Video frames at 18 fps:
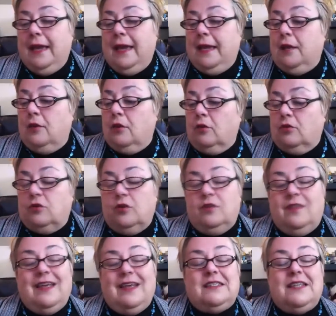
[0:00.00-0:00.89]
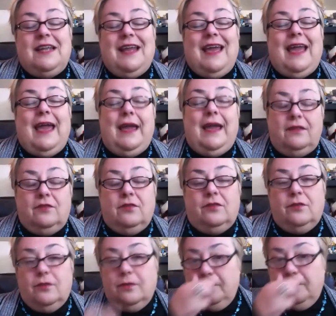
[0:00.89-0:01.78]
you know, two things that I hate to
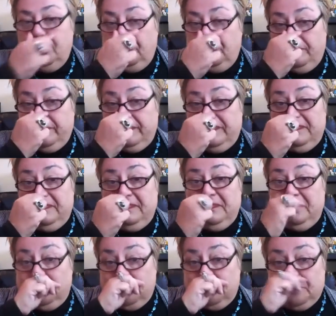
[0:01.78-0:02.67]
do. What's